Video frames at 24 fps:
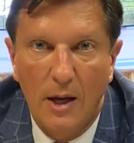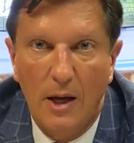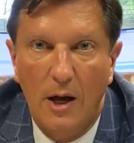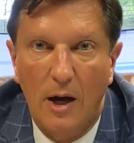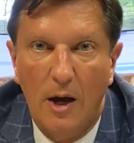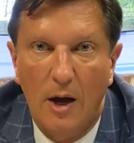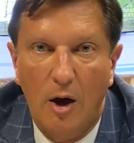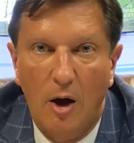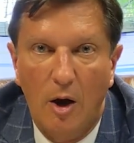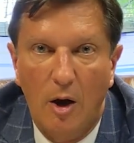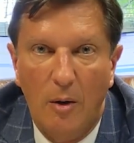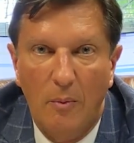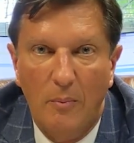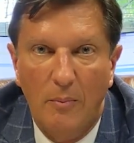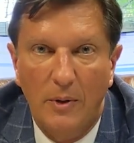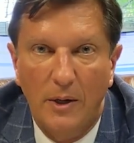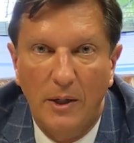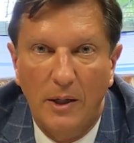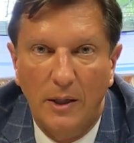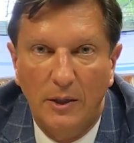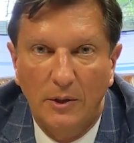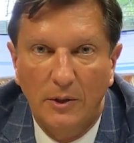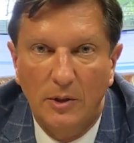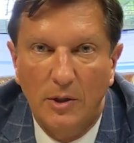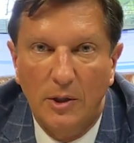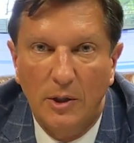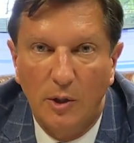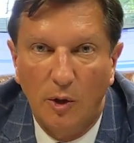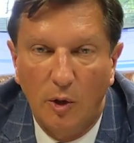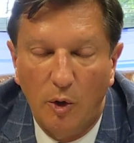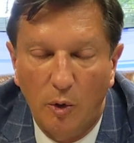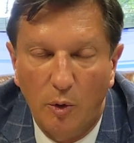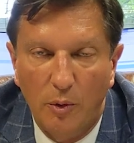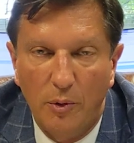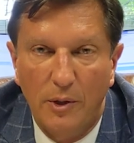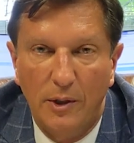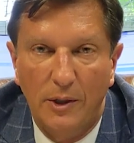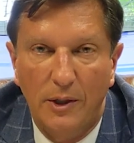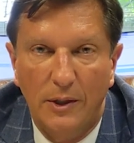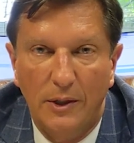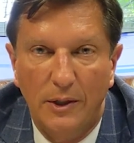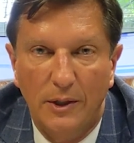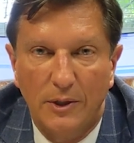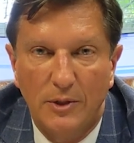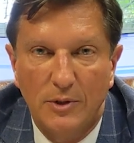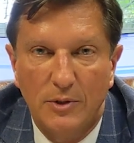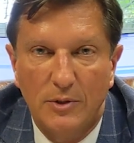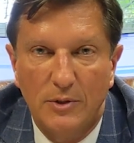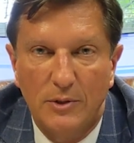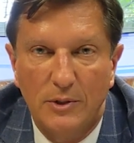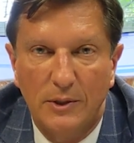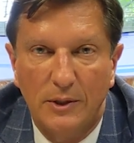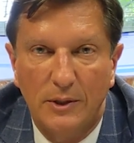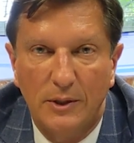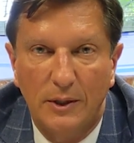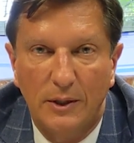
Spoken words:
until this